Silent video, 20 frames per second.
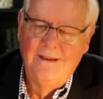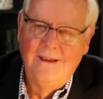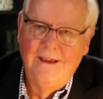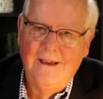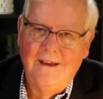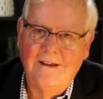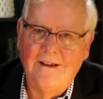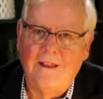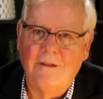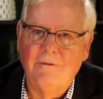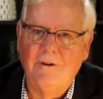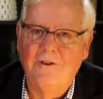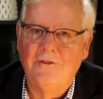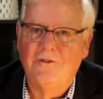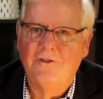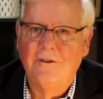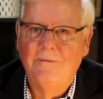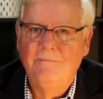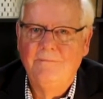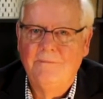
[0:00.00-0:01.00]
In other
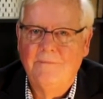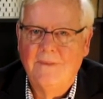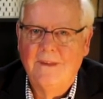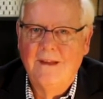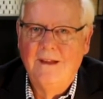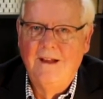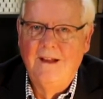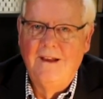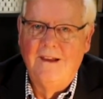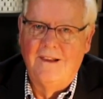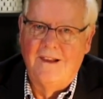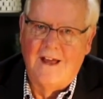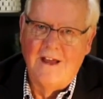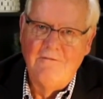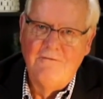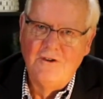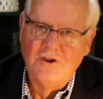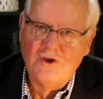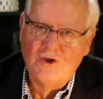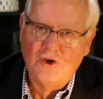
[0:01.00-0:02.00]
words,
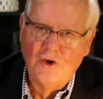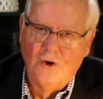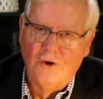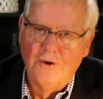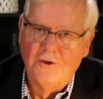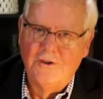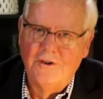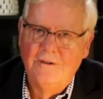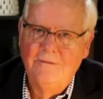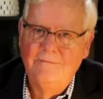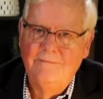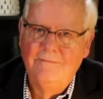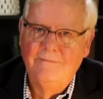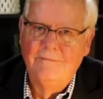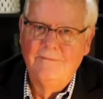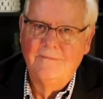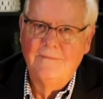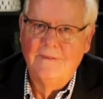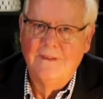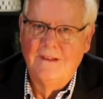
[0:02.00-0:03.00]
life is short,
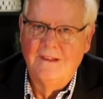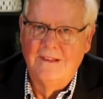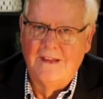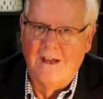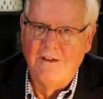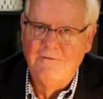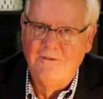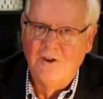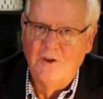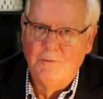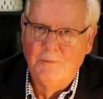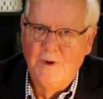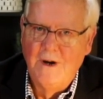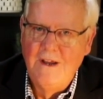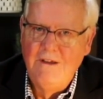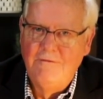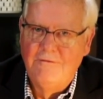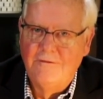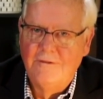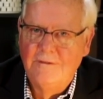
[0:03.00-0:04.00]
life is
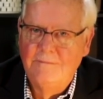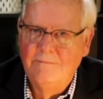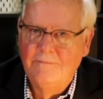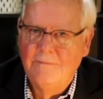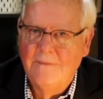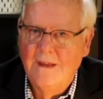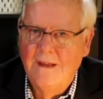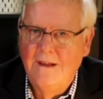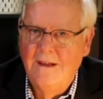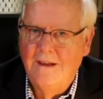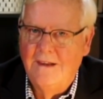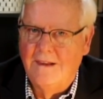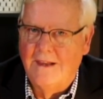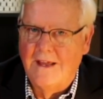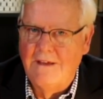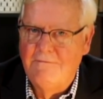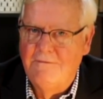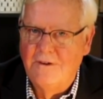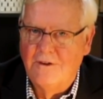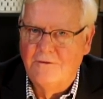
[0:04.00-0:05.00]
brief,
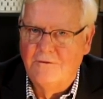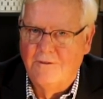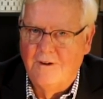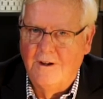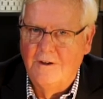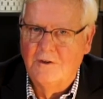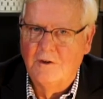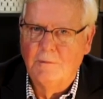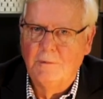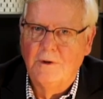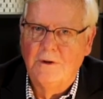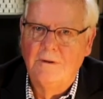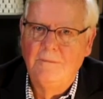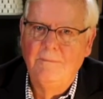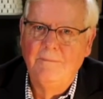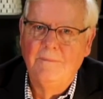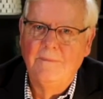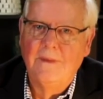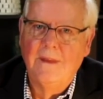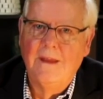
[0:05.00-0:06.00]
life is vulnerable,
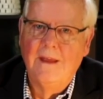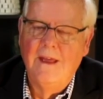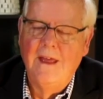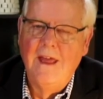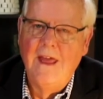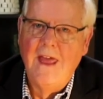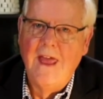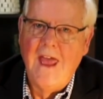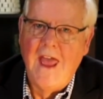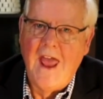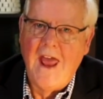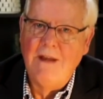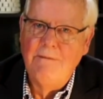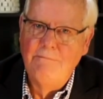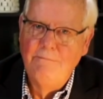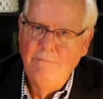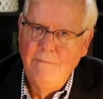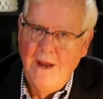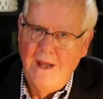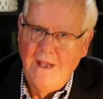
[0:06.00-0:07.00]

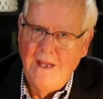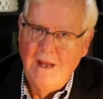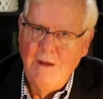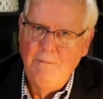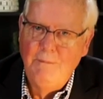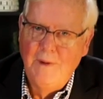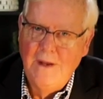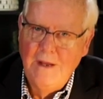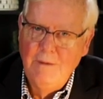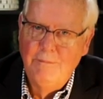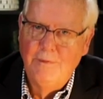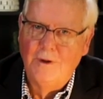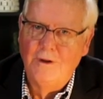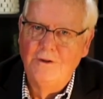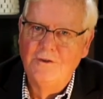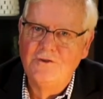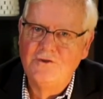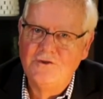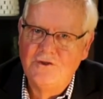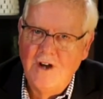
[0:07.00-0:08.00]
and many
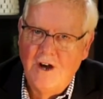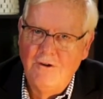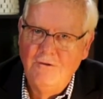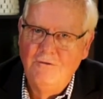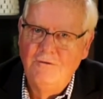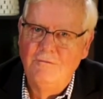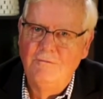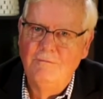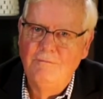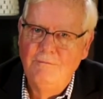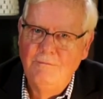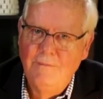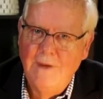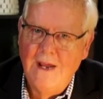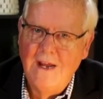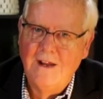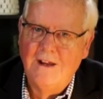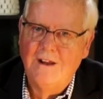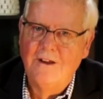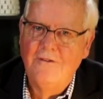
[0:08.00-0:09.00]
people don't
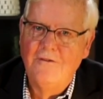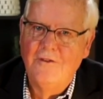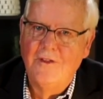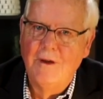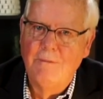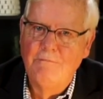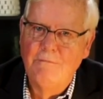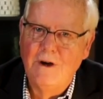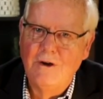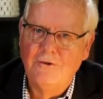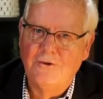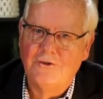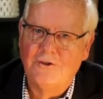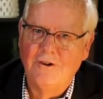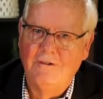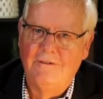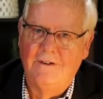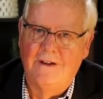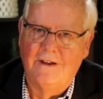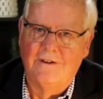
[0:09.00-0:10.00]
make the most
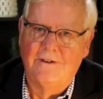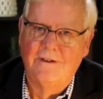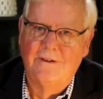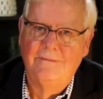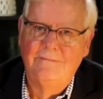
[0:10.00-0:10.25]
of it.